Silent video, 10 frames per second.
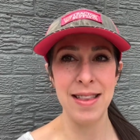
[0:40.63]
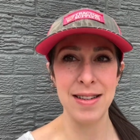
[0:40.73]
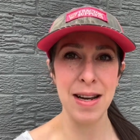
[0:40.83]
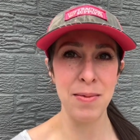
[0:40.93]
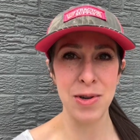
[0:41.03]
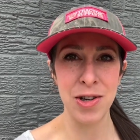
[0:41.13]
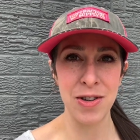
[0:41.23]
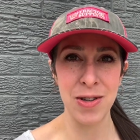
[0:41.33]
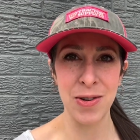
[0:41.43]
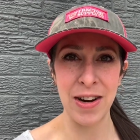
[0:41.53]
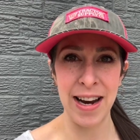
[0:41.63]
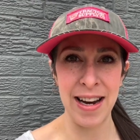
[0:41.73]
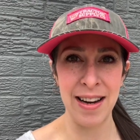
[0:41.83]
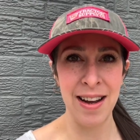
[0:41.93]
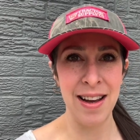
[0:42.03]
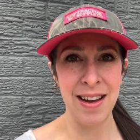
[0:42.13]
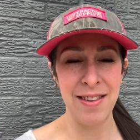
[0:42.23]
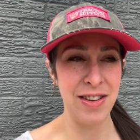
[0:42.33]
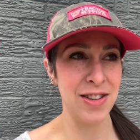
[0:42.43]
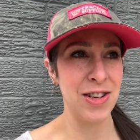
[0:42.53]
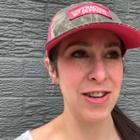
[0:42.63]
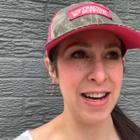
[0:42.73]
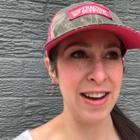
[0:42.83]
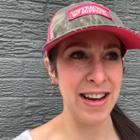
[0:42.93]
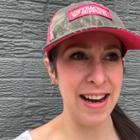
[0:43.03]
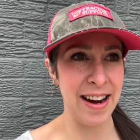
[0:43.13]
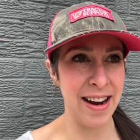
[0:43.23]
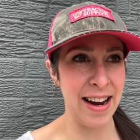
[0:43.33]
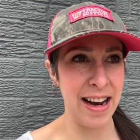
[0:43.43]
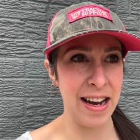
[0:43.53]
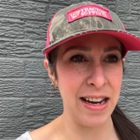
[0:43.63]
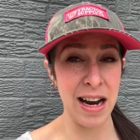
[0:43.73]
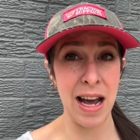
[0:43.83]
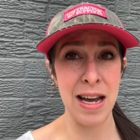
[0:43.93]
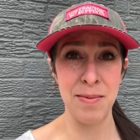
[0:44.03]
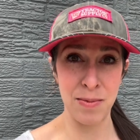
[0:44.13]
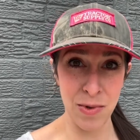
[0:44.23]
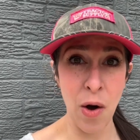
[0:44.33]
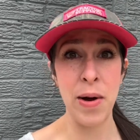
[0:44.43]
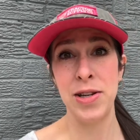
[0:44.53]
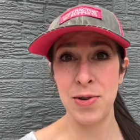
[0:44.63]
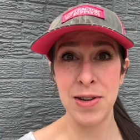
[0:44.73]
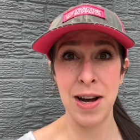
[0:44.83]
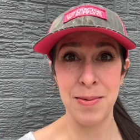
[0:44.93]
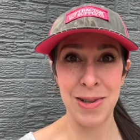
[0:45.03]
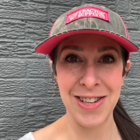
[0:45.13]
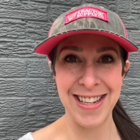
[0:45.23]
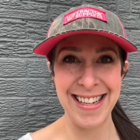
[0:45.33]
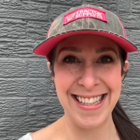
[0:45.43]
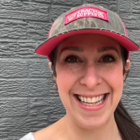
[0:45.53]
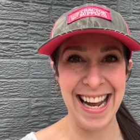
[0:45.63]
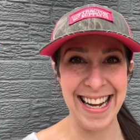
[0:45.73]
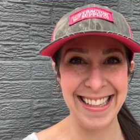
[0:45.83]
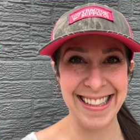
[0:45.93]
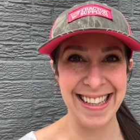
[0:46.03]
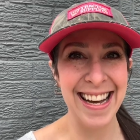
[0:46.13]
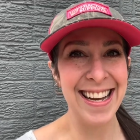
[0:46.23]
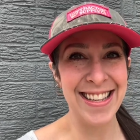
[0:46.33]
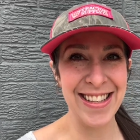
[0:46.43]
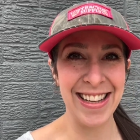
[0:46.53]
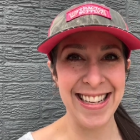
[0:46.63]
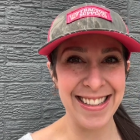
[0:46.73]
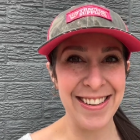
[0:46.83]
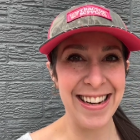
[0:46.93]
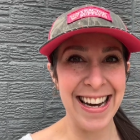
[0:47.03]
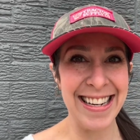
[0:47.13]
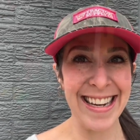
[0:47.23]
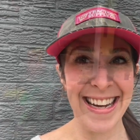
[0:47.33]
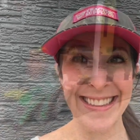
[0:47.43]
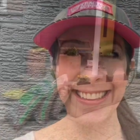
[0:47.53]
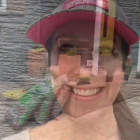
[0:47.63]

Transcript: The temperature is great. It feels good out here, and I am going to accomplish these things. So let's go get it done.